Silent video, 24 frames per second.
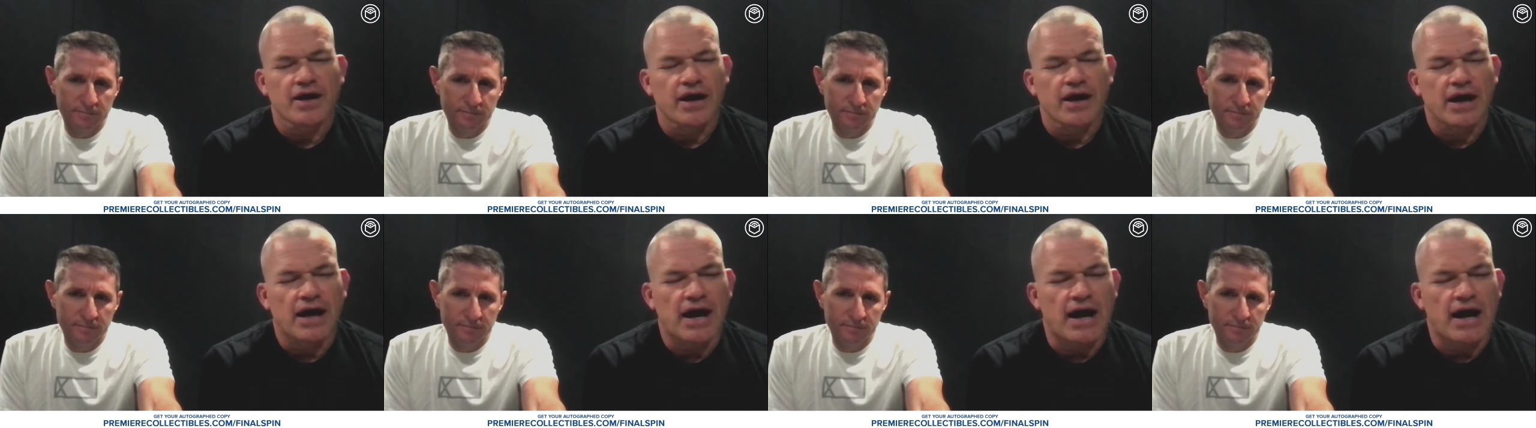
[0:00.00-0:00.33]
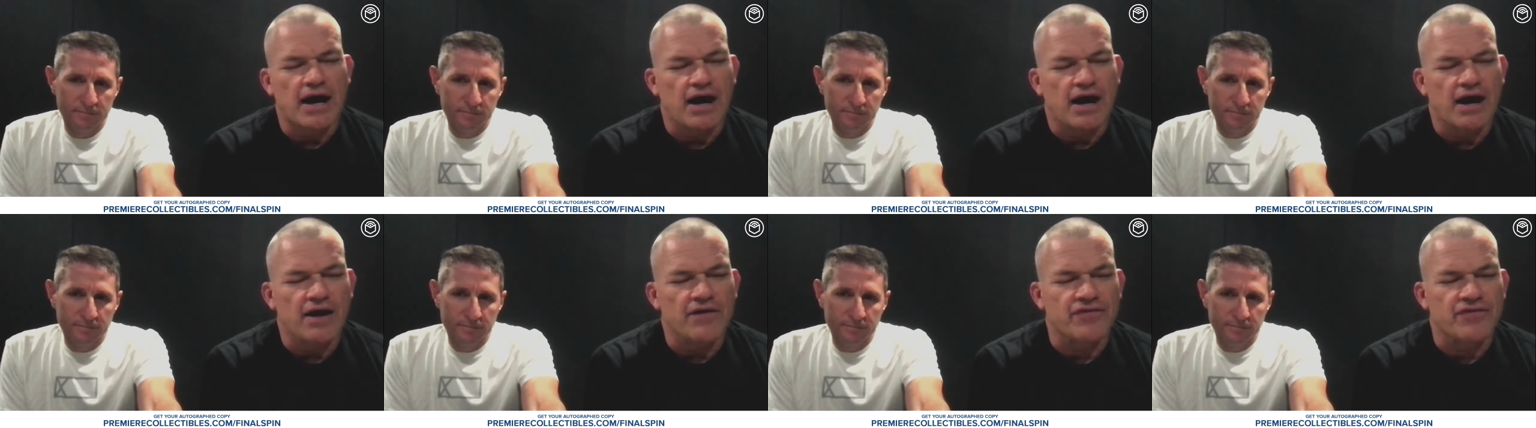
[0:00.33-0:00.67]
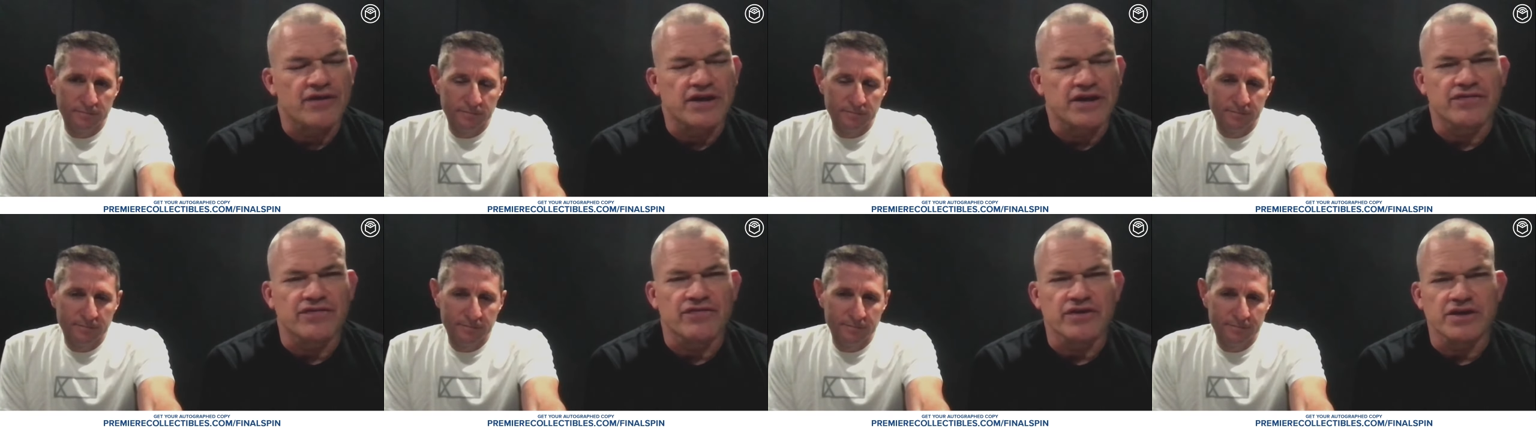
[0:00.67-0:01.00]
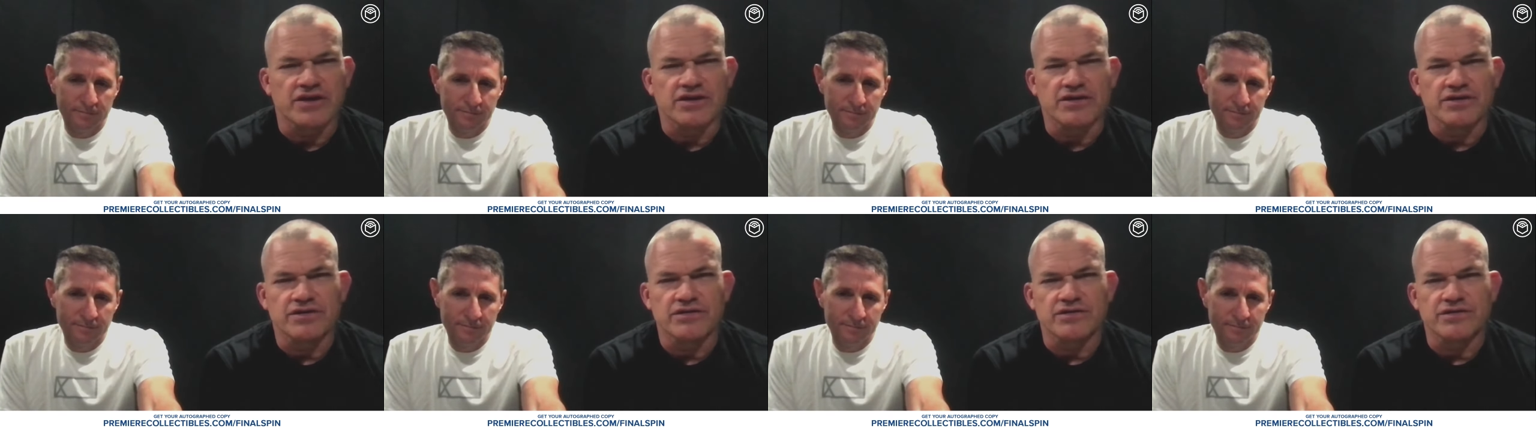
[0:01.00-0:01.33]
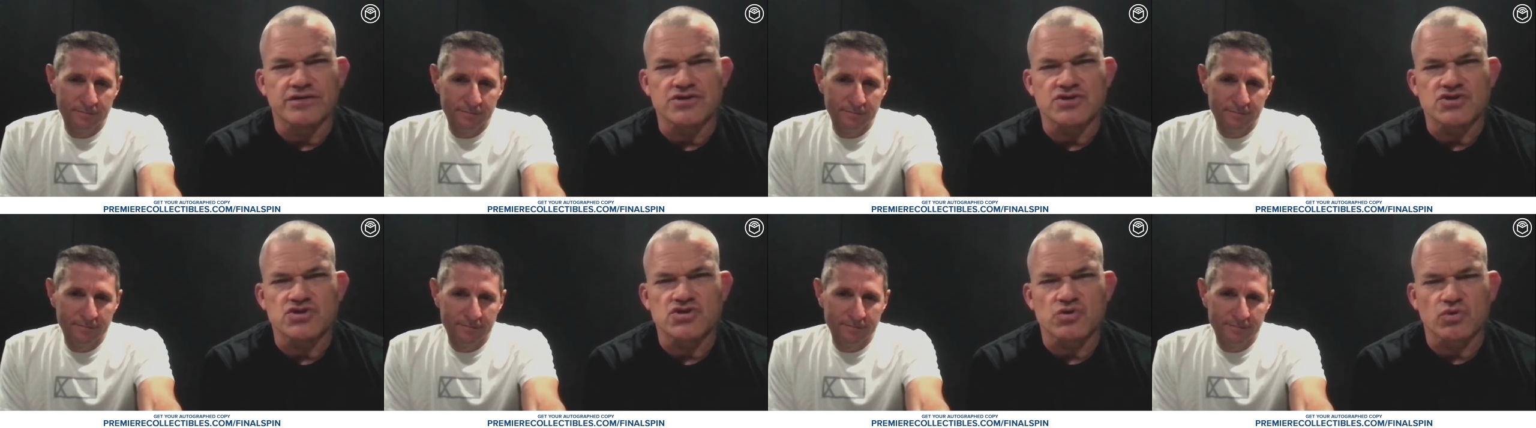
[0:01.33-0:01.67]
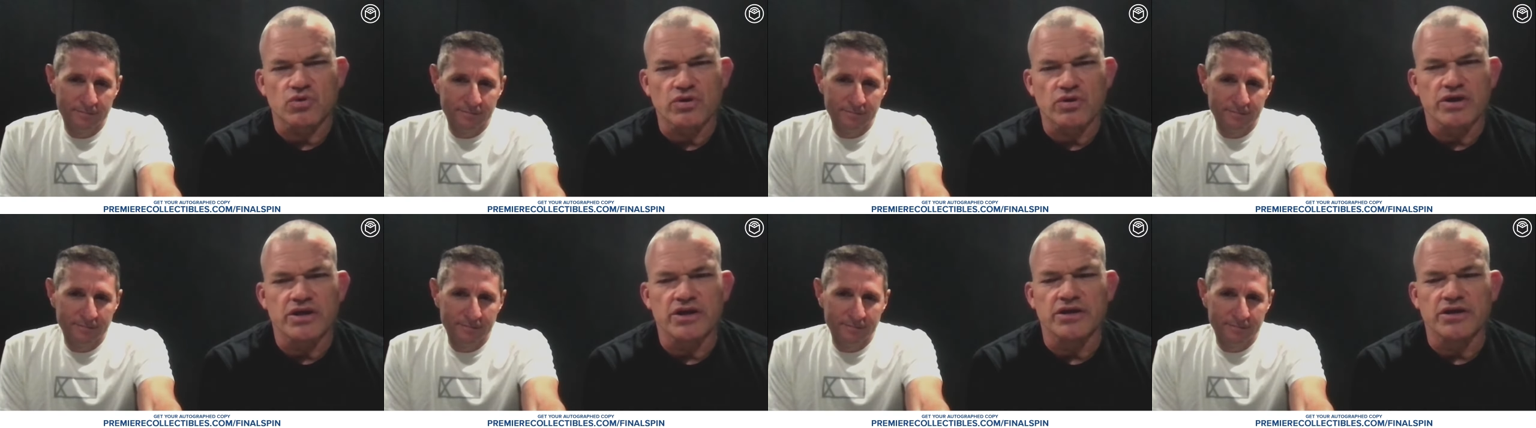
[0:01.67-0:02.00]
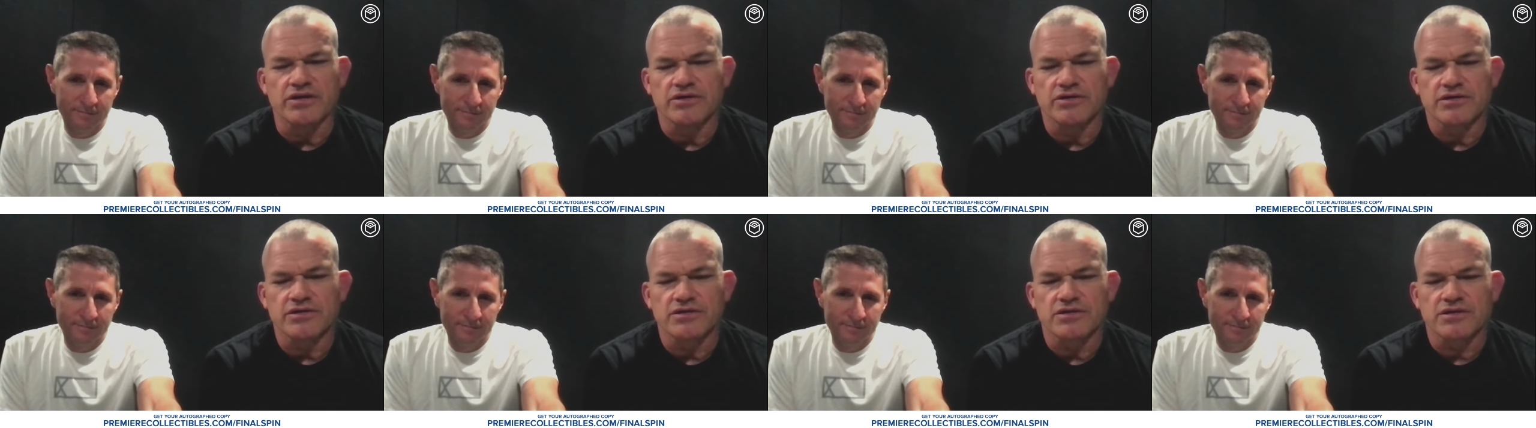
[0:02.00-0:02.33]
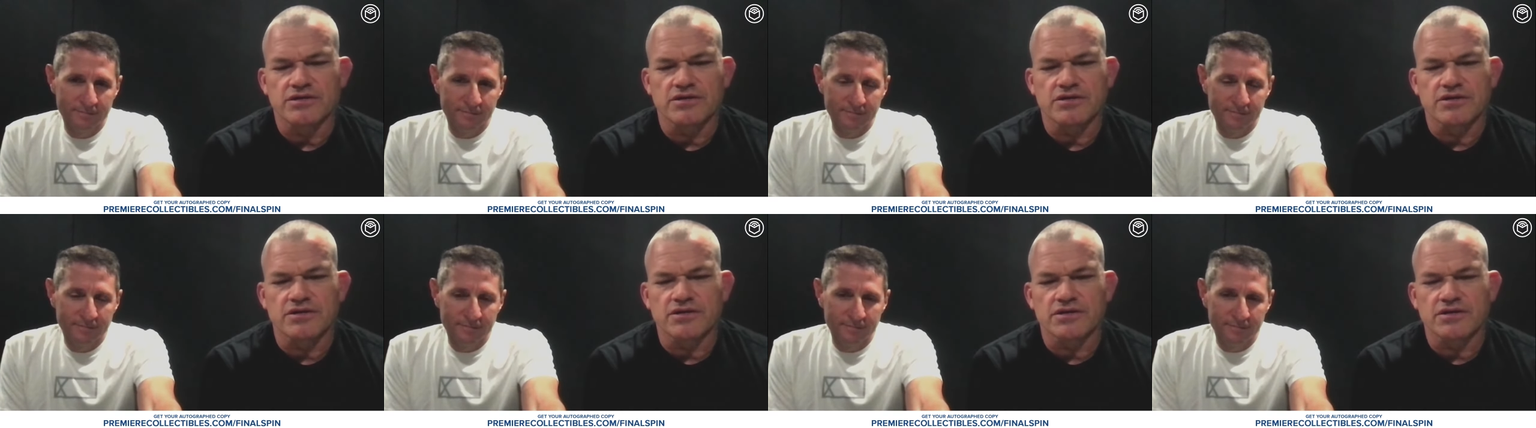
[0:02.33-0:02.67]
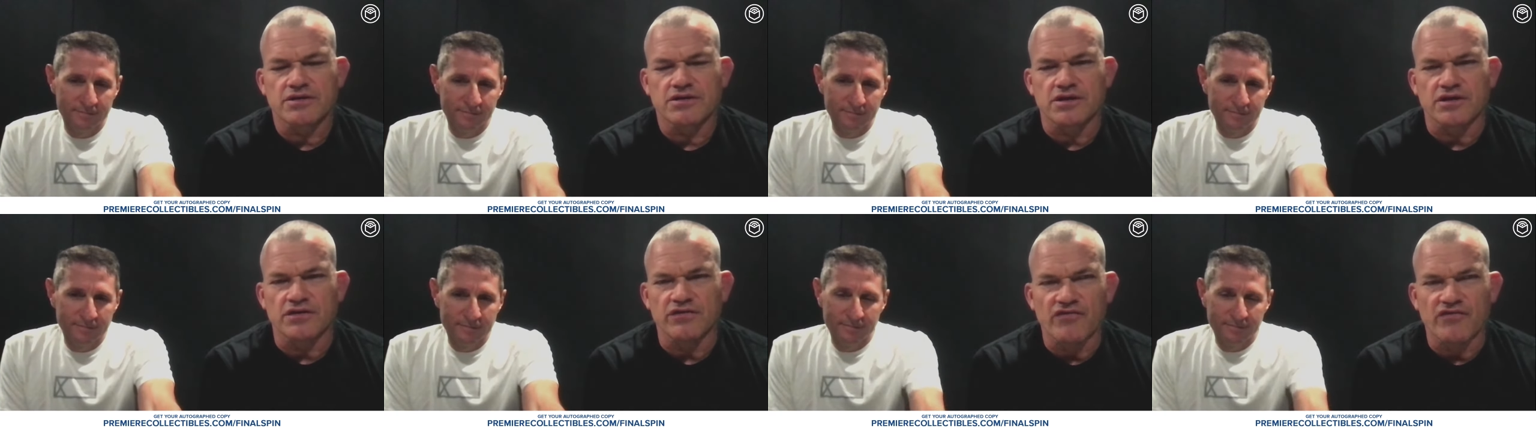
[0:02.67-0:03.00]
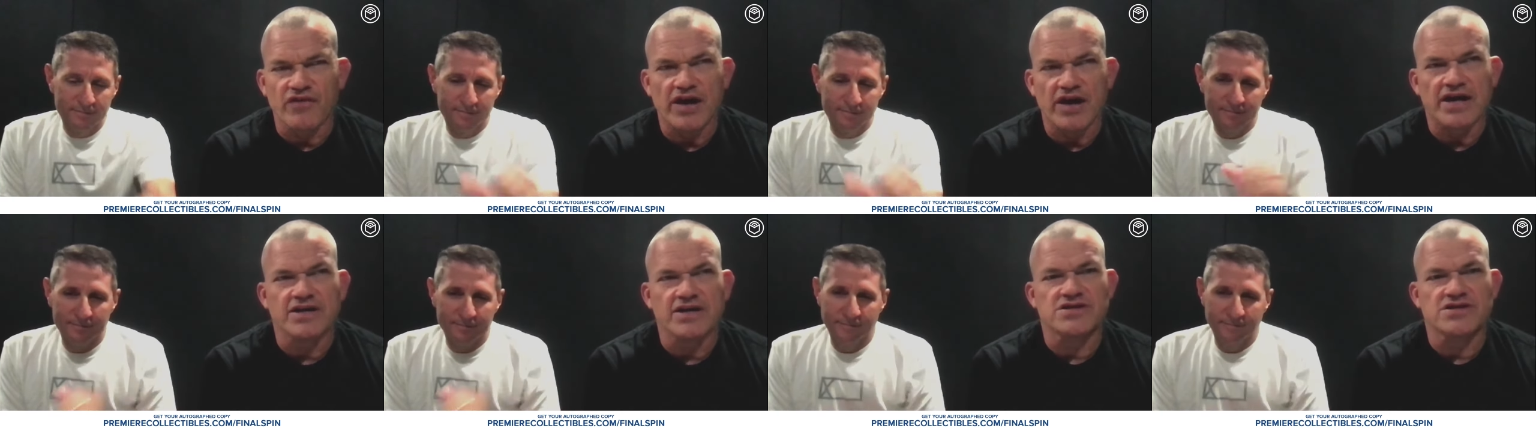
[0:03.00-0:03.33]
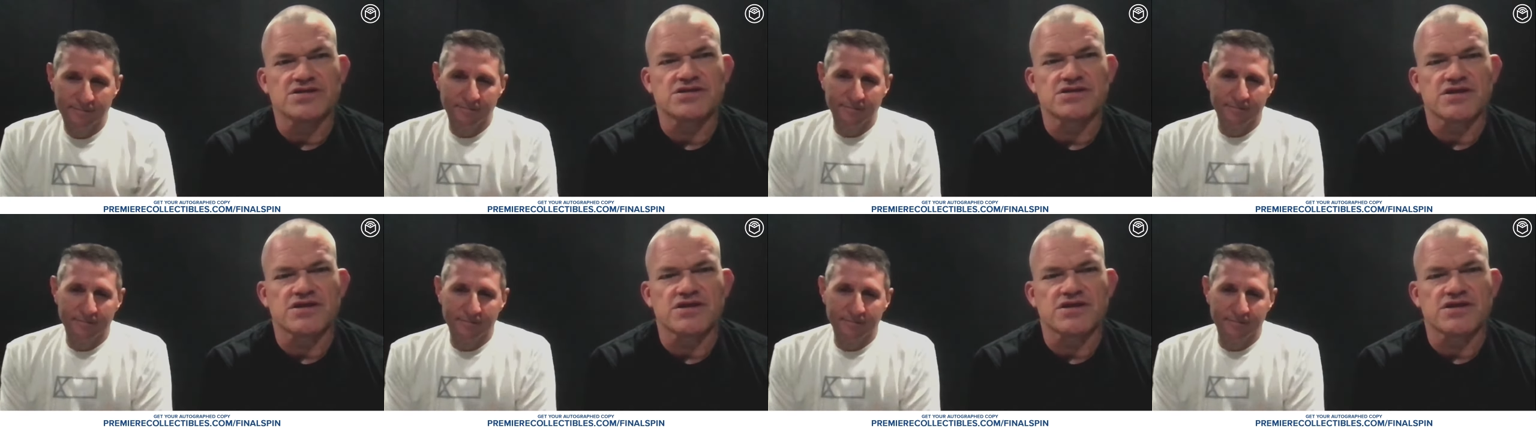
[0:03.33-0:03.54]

Speaker 1: I, I think the the story conveys the